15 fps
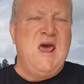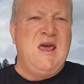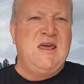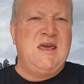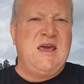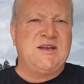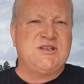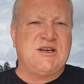
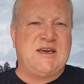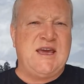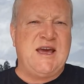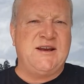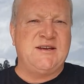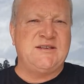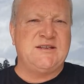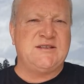Yeah, so
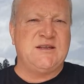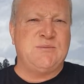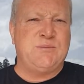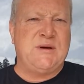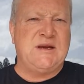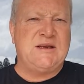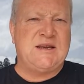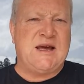Counties, it's their
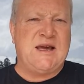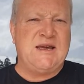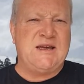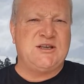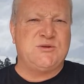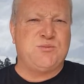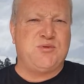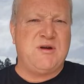big day.
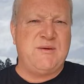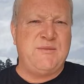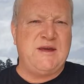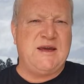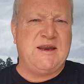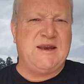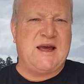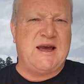It's
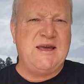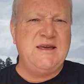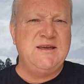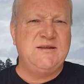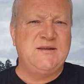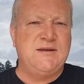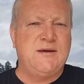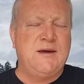Premier Day,
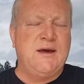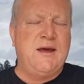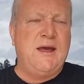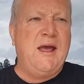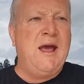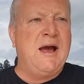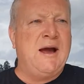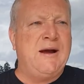
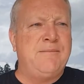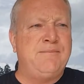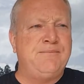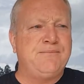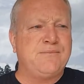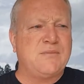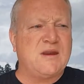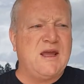
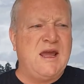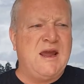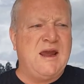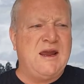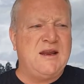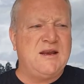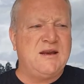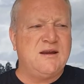
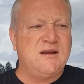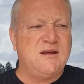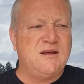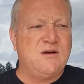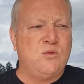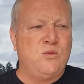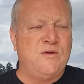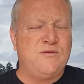and
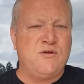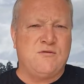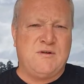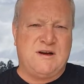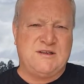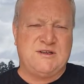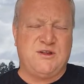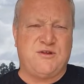we've got
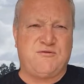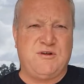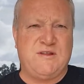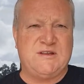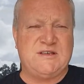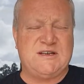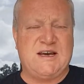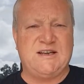runners in 3 of
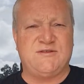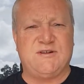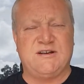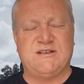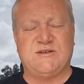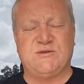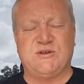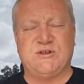the stakes
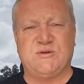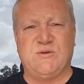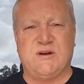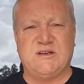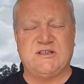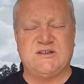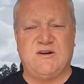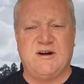races, which is
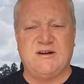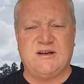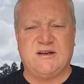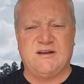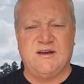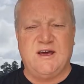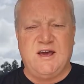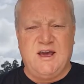quite exciting.
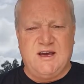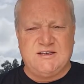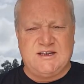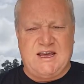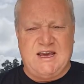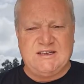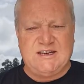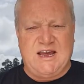So
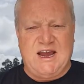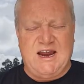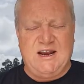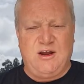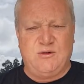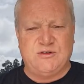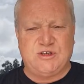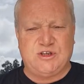Has a
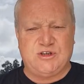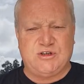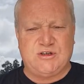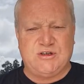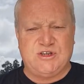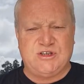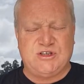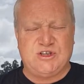Halo
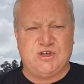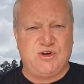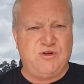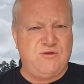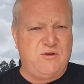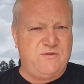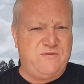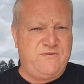she's a
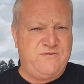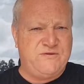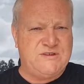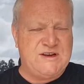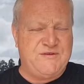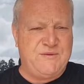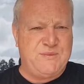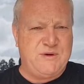2-year-old
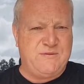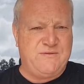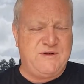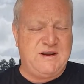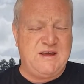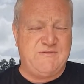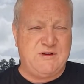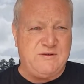Savabeel
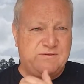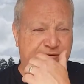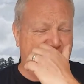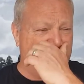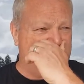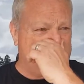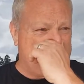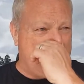filly having her
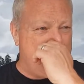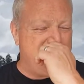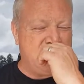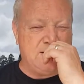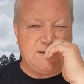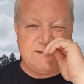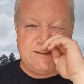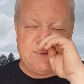first start in the
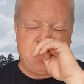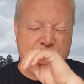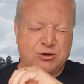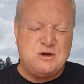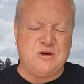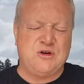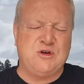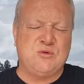listed
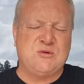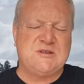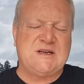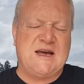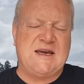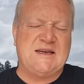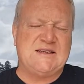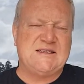Murdoch Mule
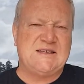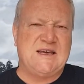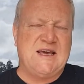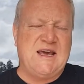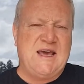Stakes.